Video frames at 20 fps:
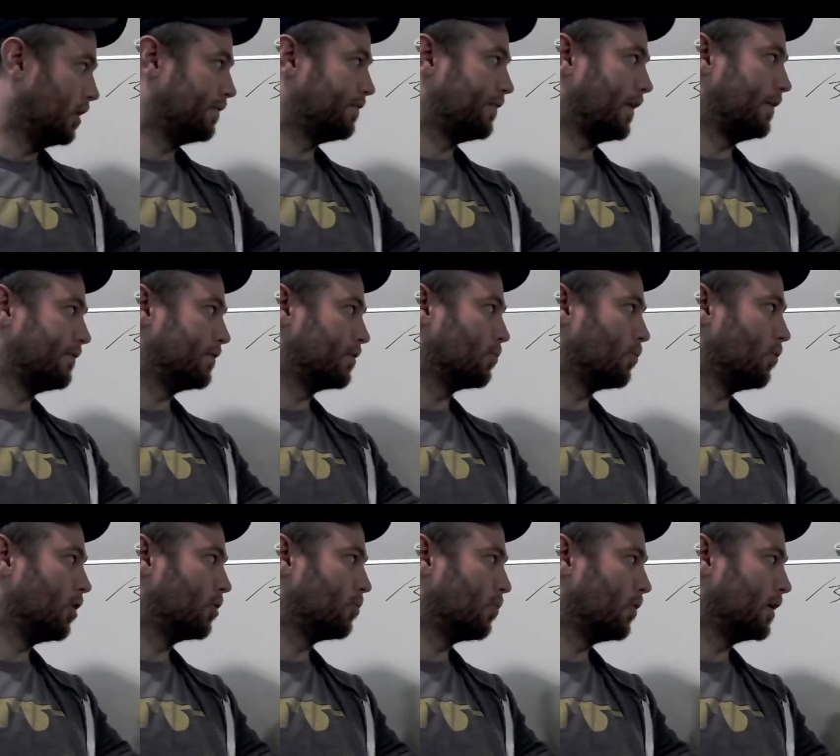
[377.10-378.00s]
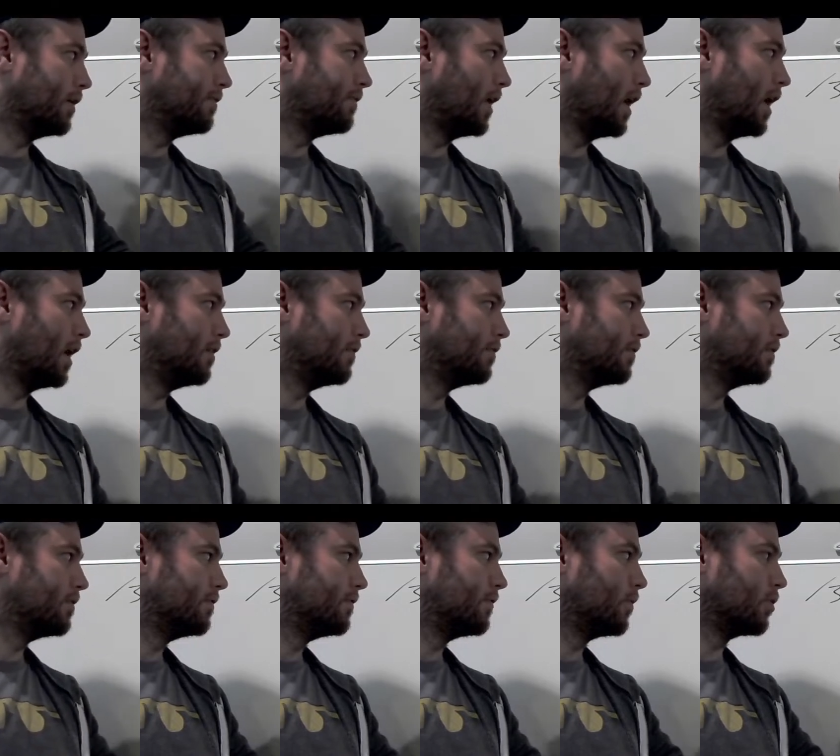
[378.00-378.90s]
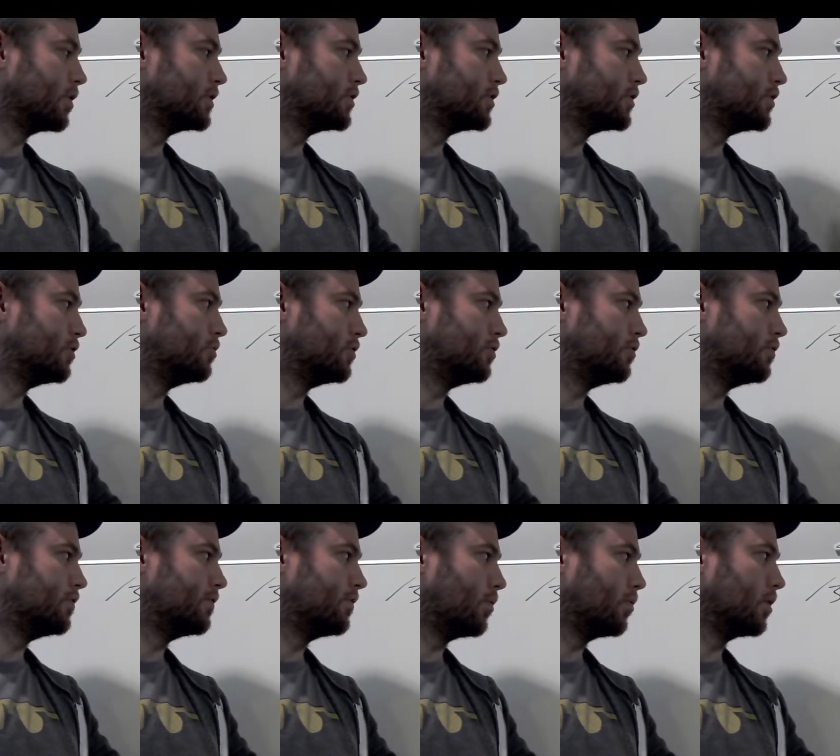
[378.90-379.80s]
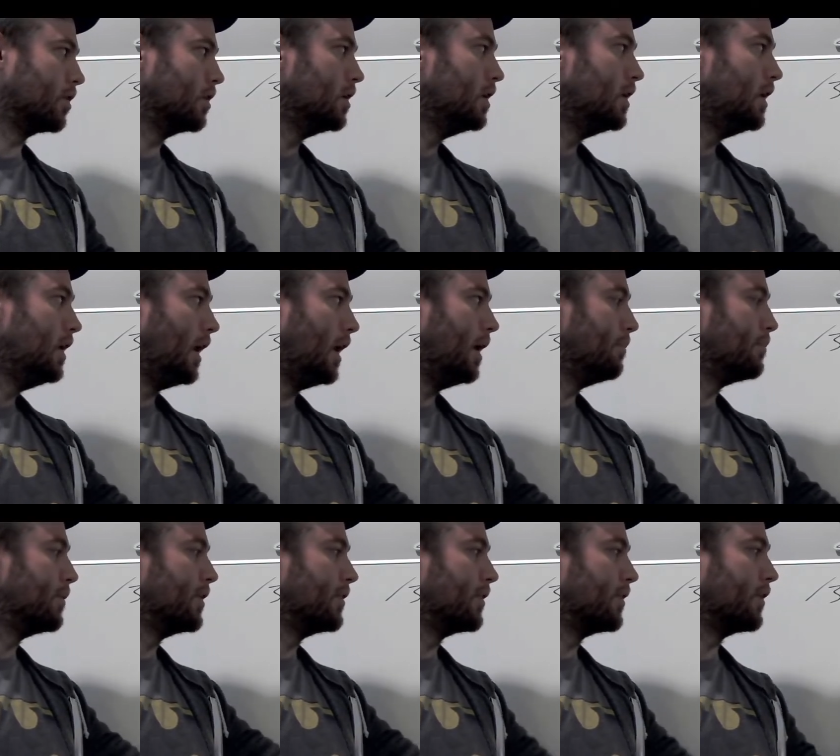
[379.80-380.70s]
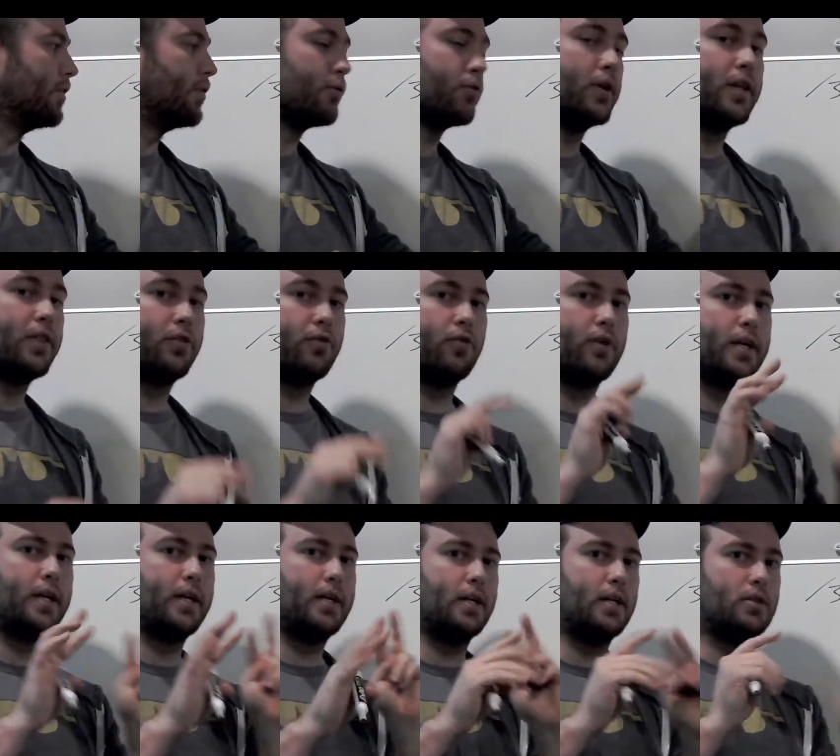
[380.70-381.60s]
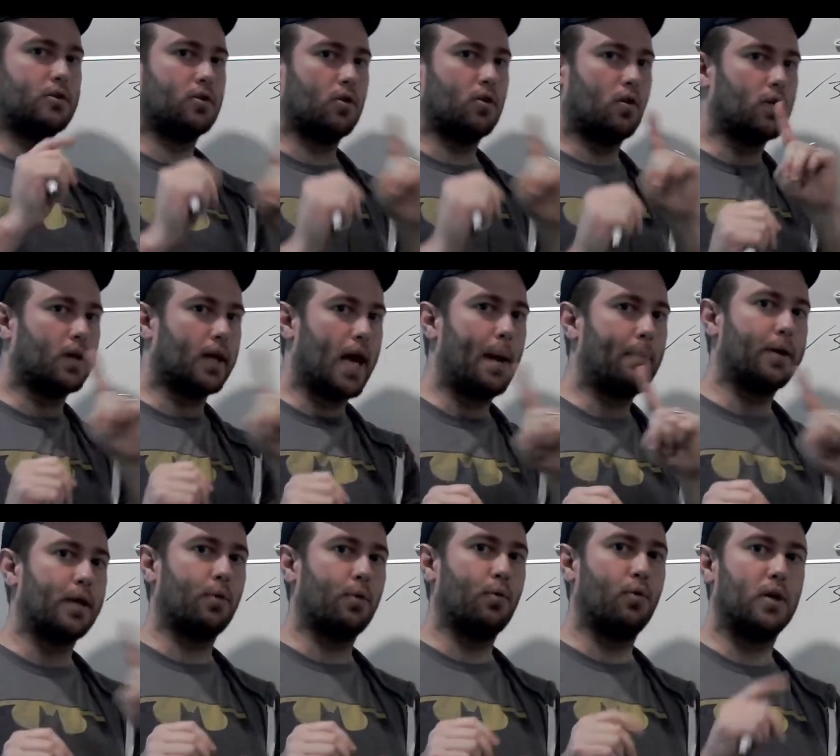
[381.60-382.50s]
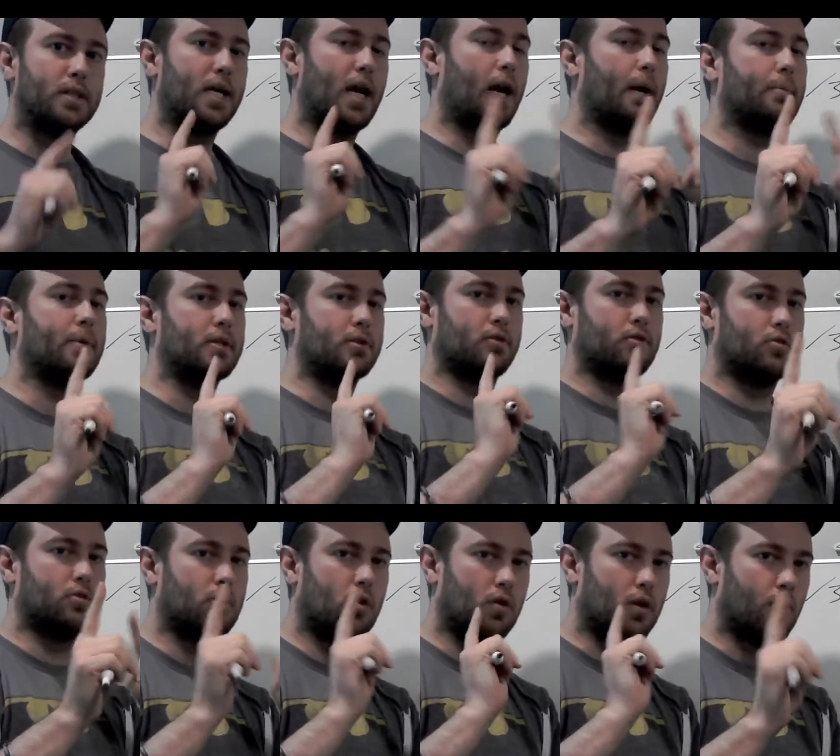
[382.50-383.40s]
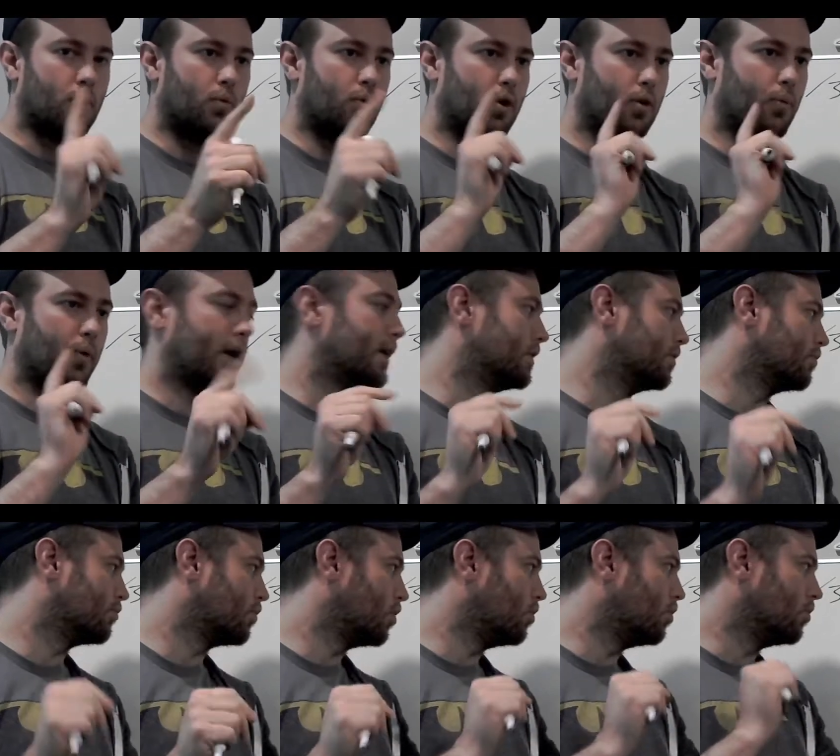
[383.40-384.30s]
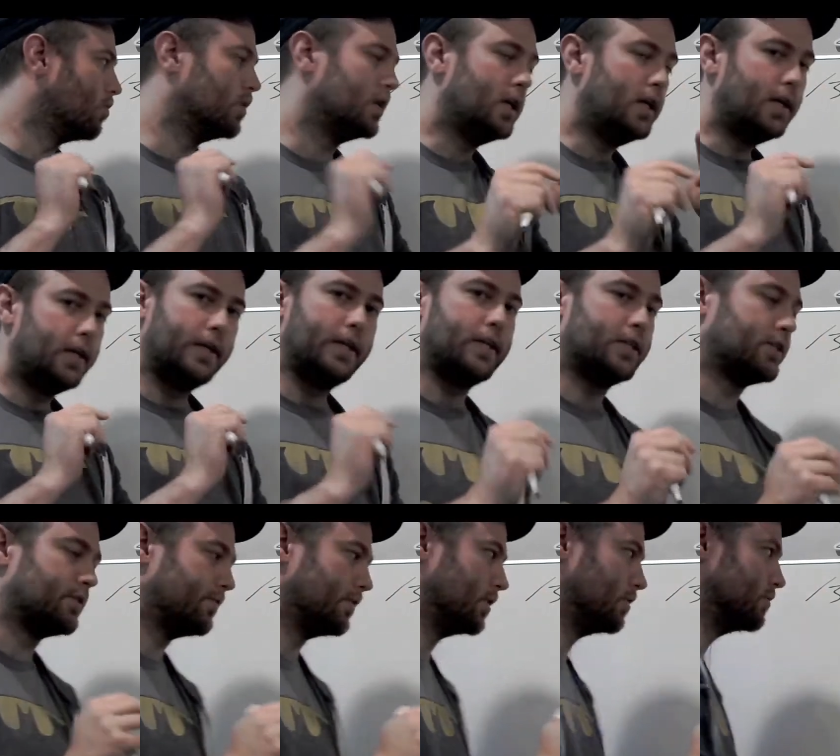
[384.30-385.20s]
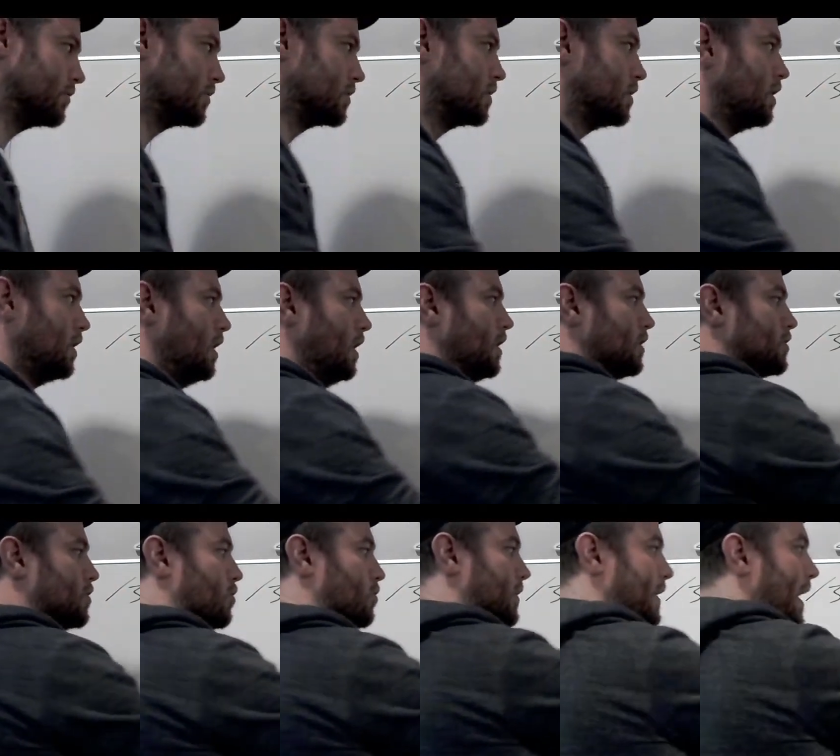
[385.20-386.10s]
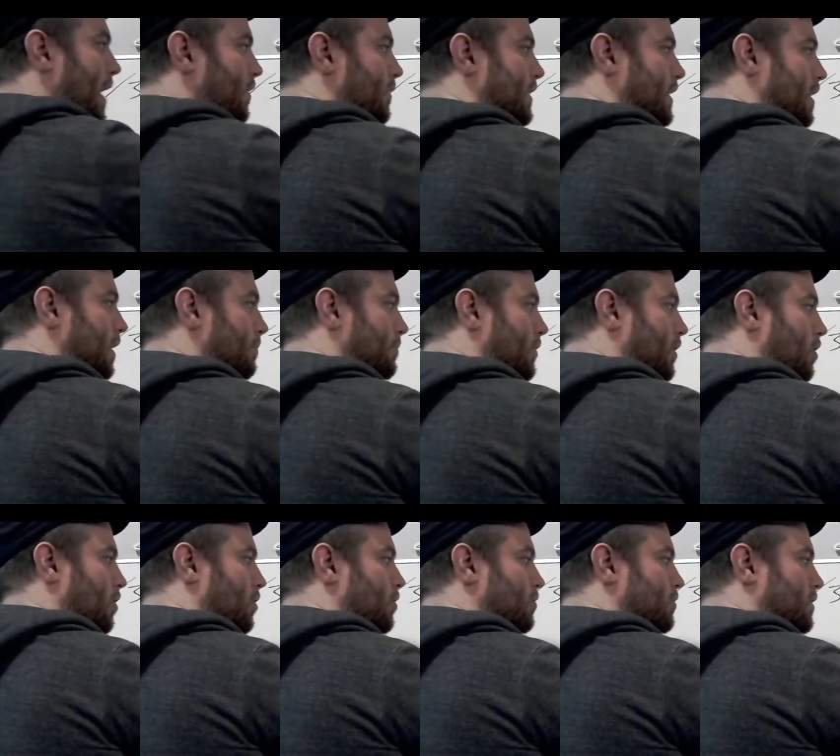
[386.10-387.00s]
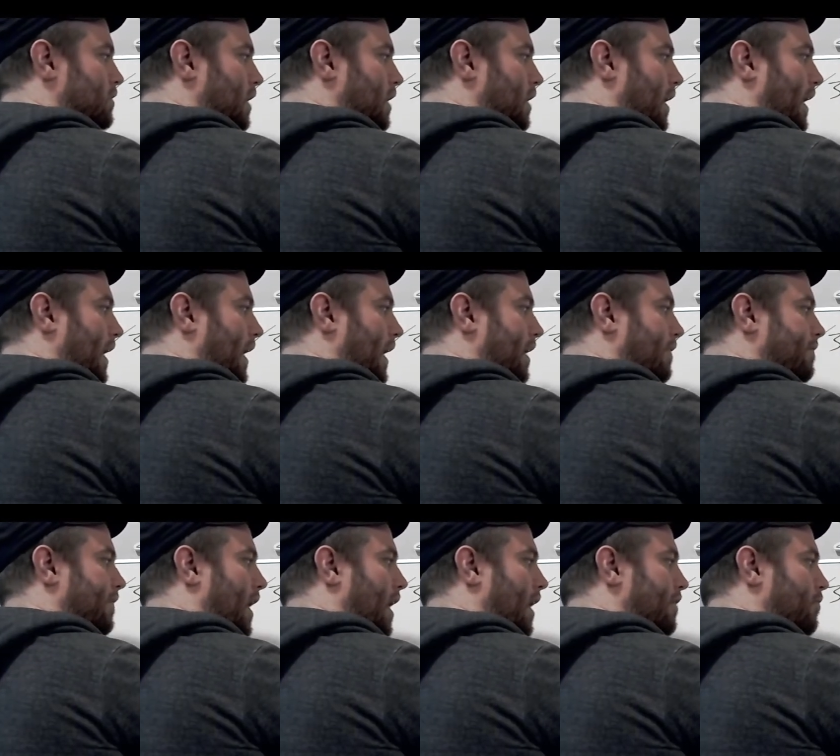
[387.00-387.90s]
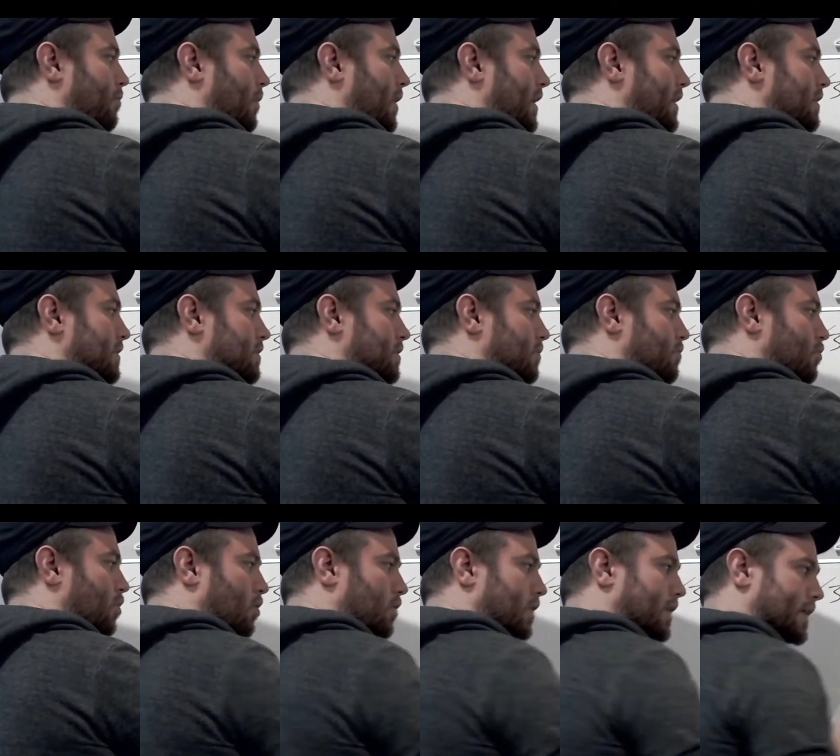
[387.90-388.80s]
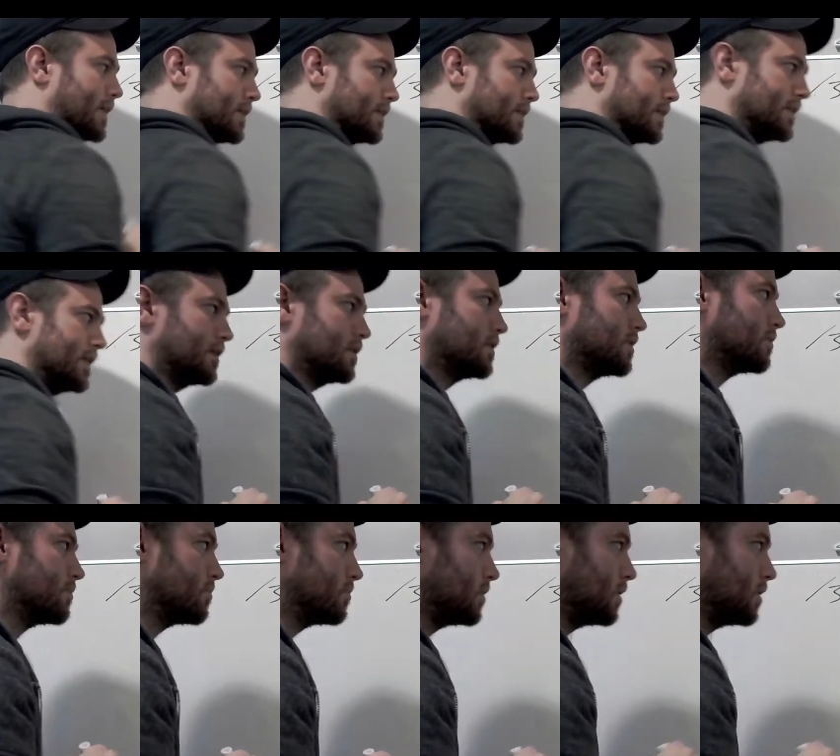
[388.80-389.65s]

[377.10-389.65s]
a 5 and 1, 1, 5, 4, 2, 2, 4. But the 3, 3 is only happening one time because there's only one way to roll each of those. So counting up those, I have 5 ways of rolling a 6.